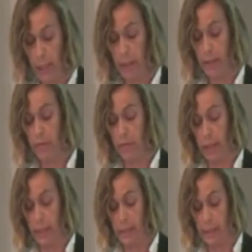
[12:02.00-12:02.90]

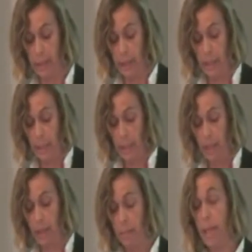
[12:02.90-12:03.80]
artifact
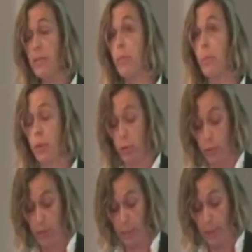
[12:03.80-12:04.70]
as a point of
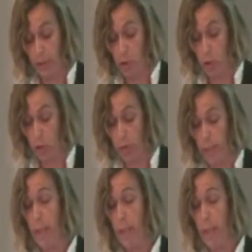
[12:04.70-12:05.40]
departure